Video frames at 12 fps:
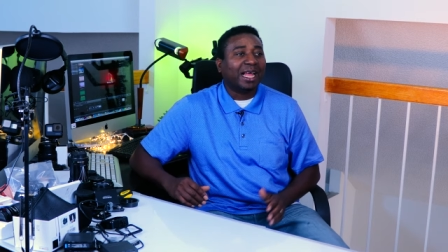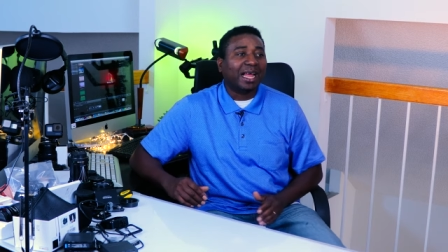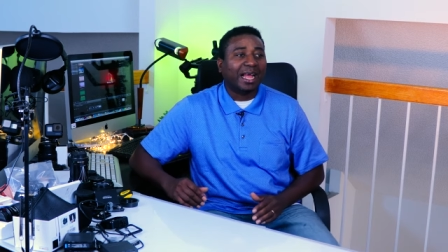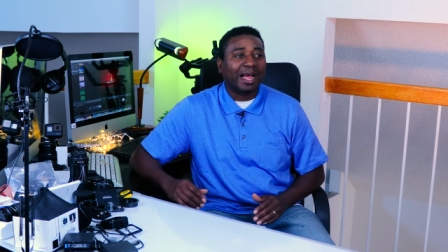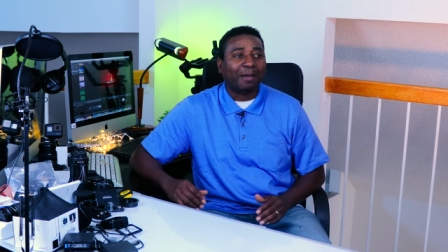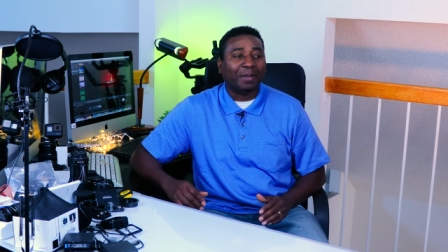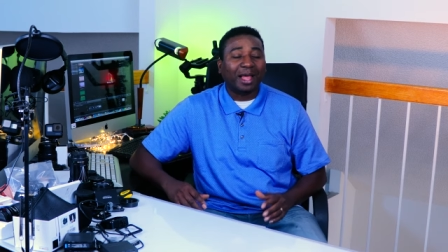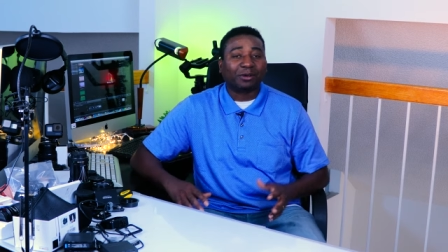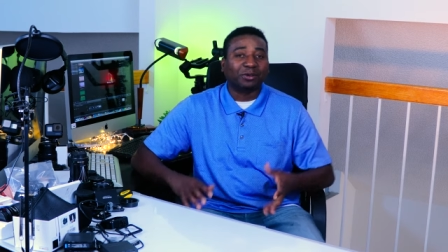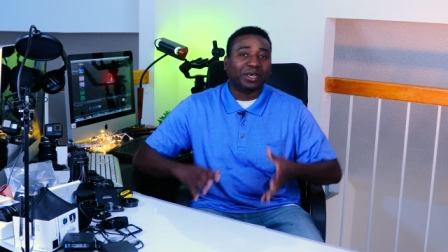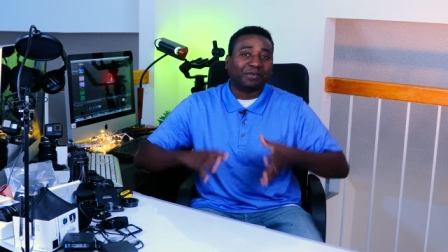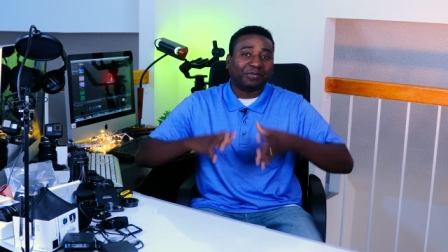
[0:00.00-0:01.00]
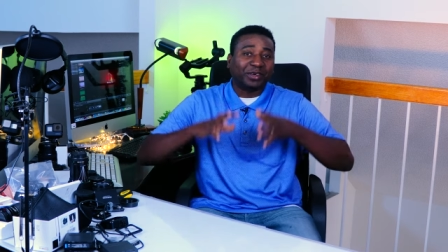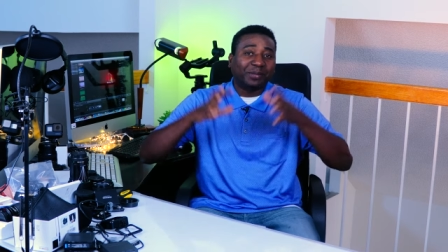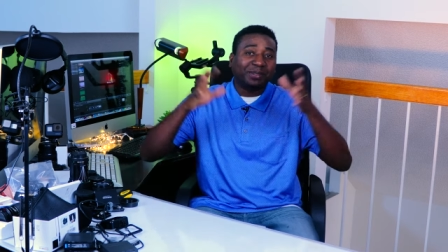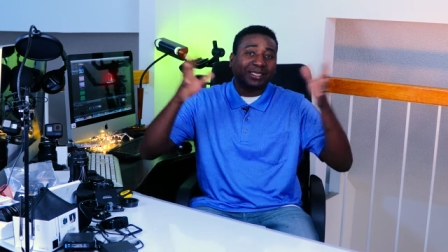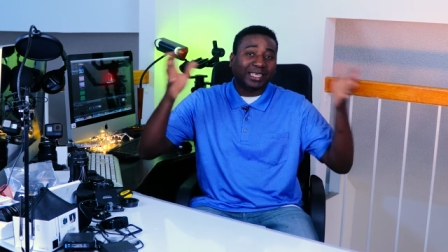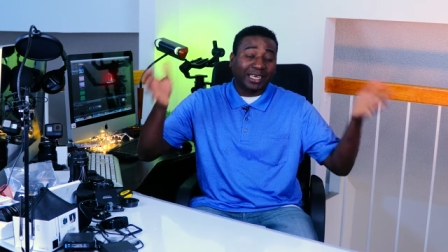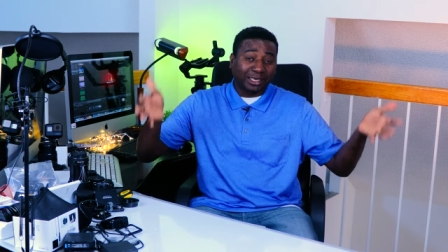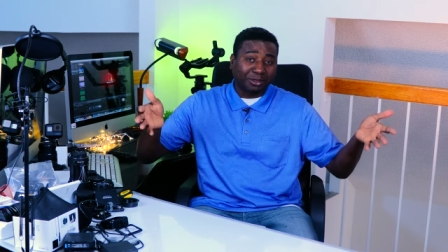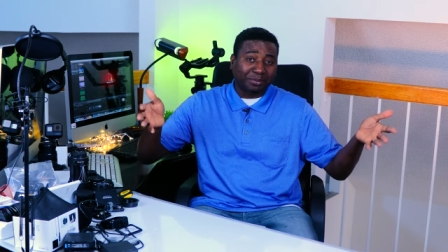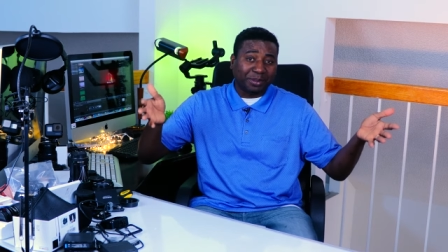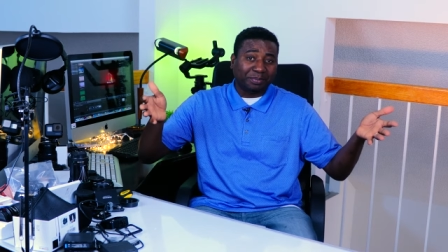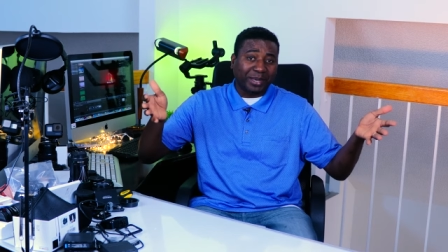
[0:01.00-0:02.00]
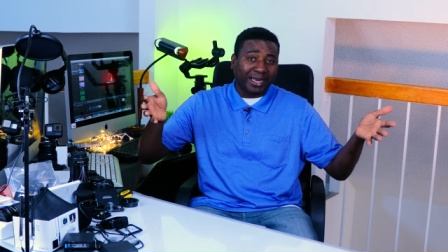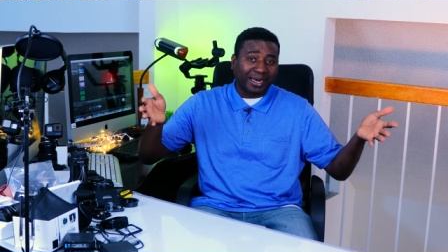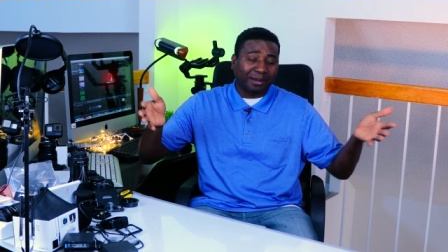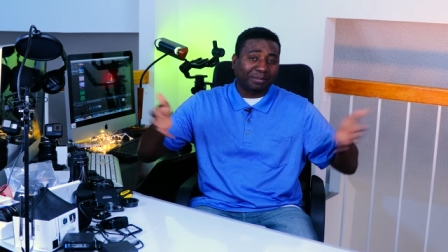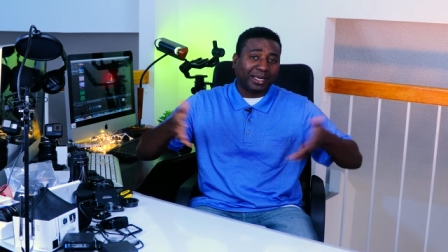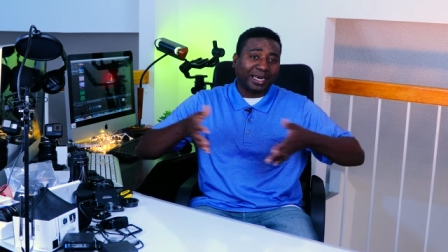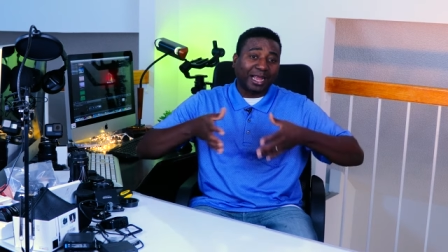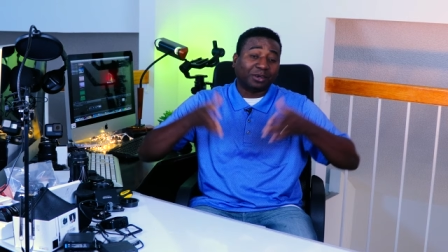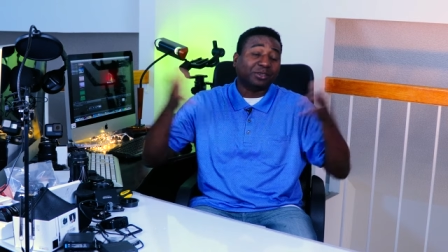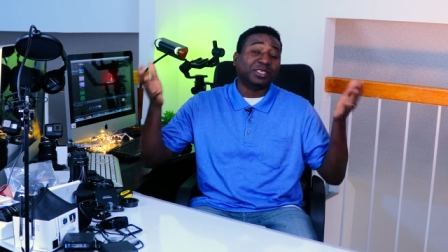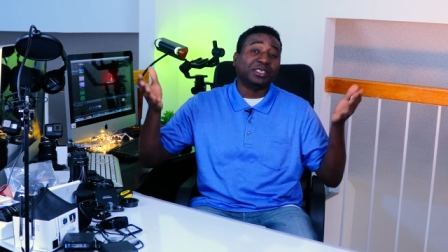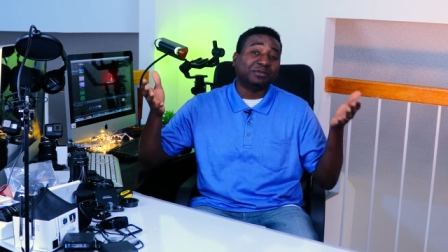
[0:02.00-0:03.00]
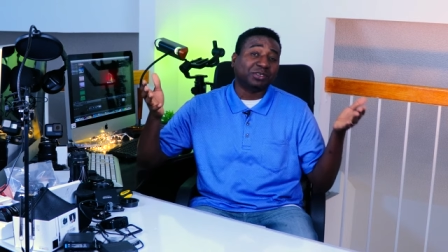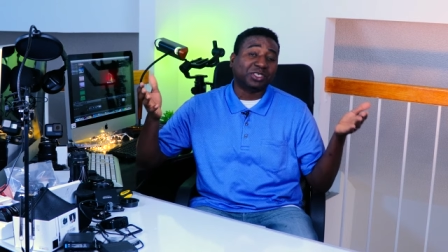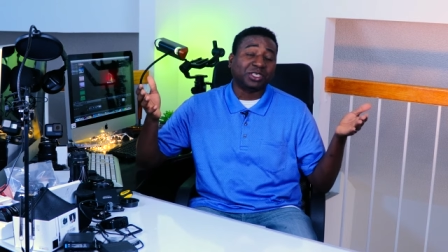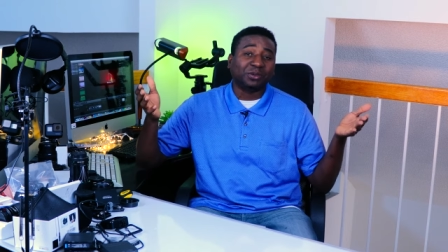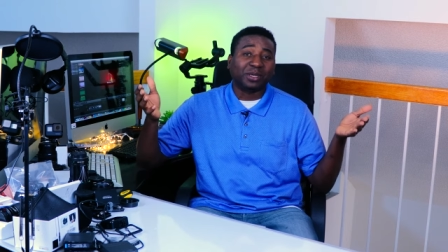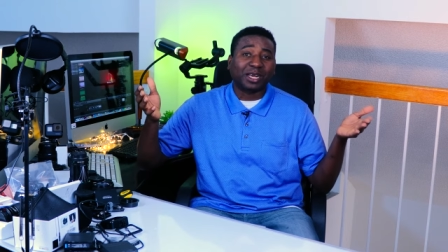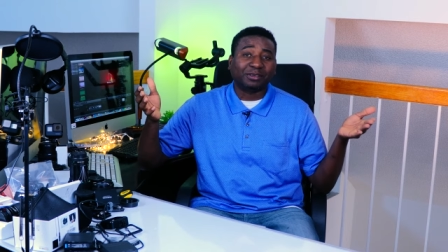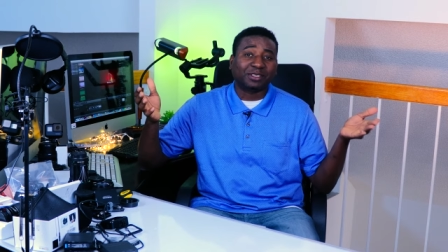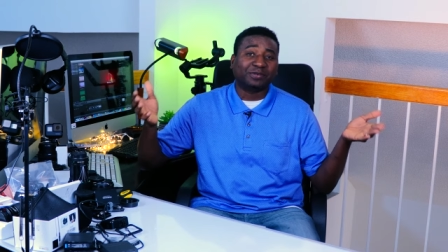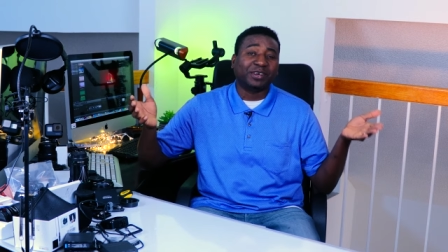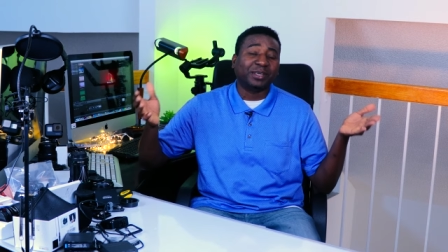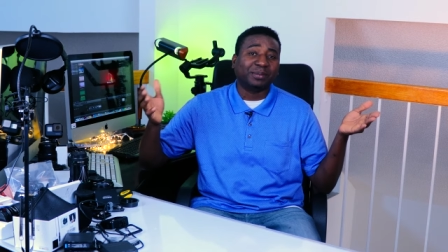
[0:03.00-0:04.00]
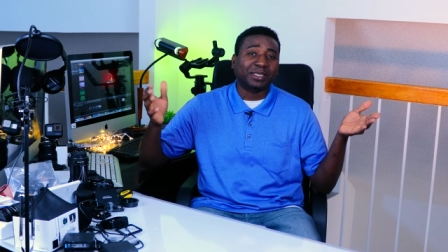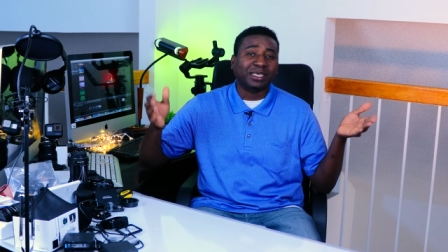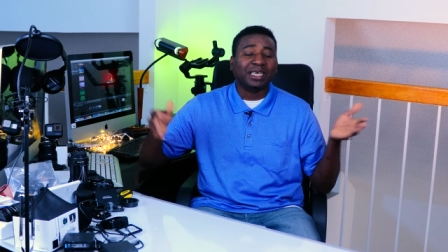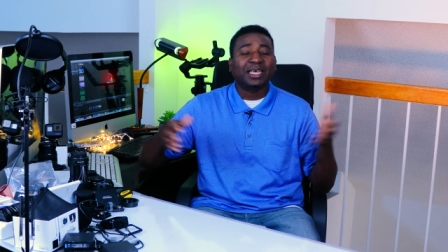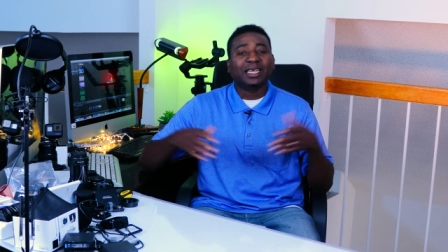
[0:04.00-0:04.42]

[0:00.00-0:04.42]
I could have framed it a little bit better, but I couldn't even see what I was framing.